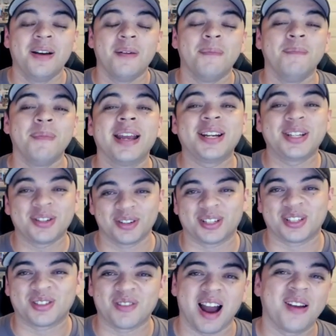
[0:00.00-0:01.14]
make sure to
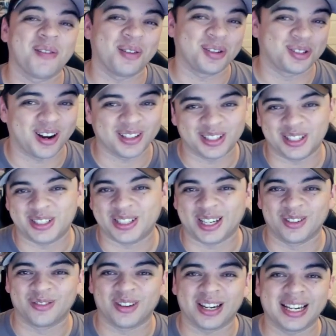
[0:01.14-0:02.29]
subscribe if you're not subscribed to the
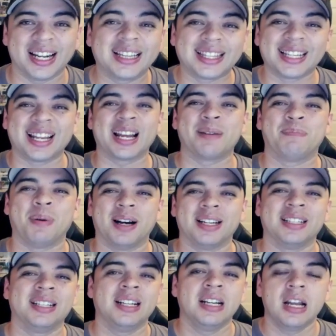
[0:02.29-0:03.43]
channel already. Hit the like
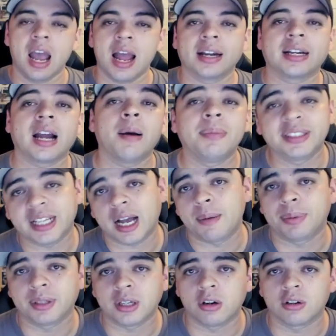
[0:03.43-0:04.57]
button and comment down
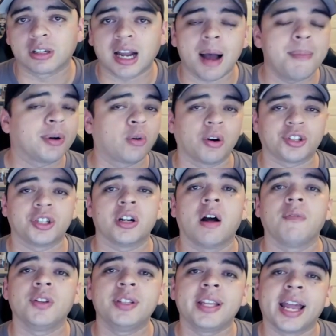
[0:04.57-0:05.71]
below. Comment question
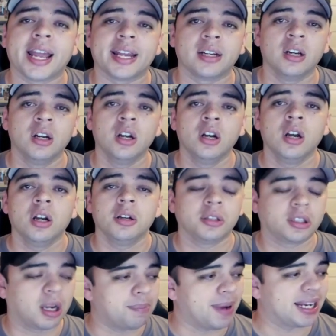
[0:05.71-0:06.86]
of the day.
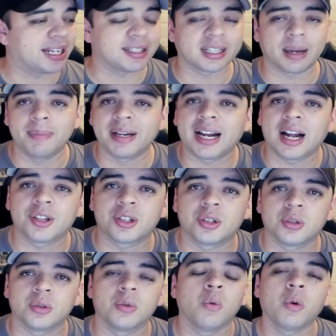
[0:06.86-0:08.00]
Make it coming out
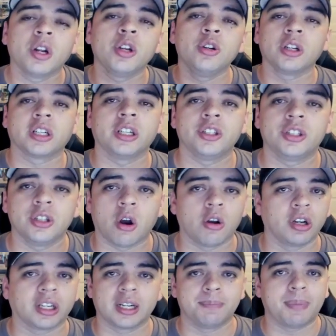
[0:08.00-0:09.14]
soon. What are you looking to do? Are you
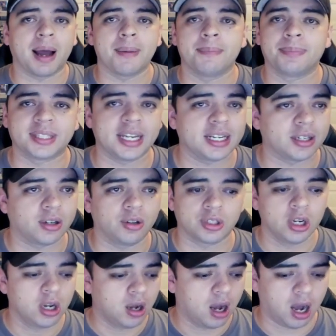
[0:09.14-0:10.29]
looking to buy singles?
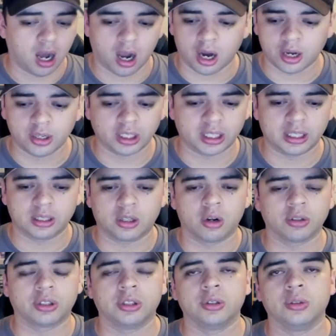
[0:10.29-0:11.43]
Are you looking to
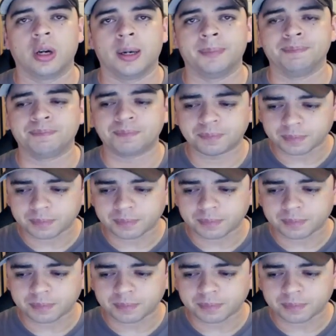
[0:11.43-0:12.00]
go to